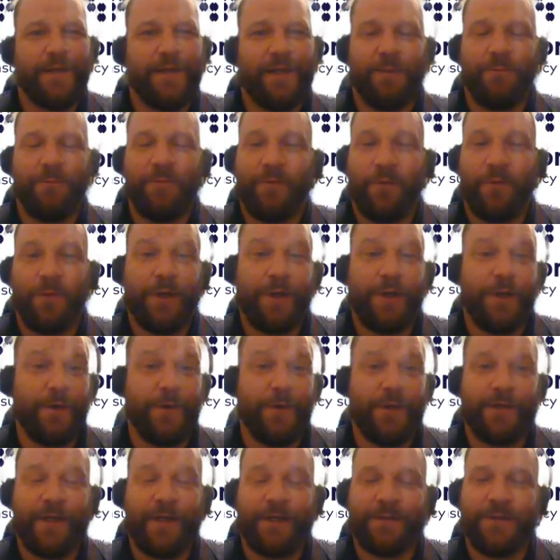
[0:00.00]
And before you know
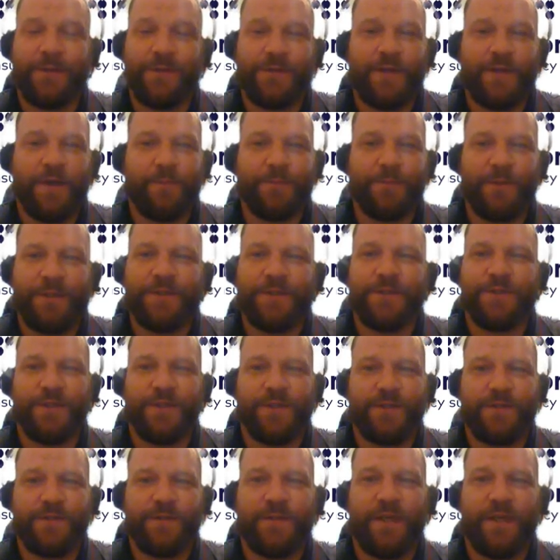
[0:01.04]
it, like those companies
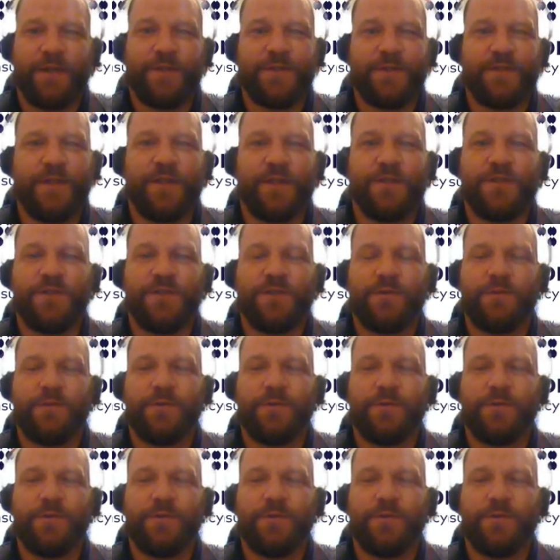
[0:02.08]
just take such